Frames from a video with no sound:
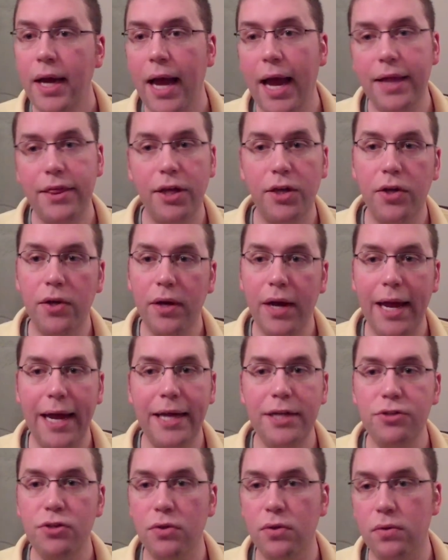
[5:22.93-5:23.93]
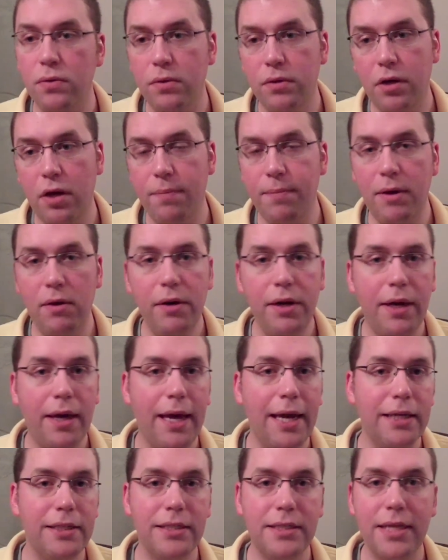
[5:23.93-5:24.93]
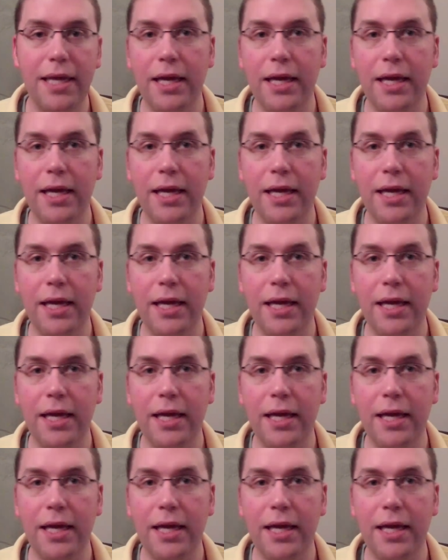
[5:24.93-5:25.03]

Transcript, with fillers: And the good angel communicates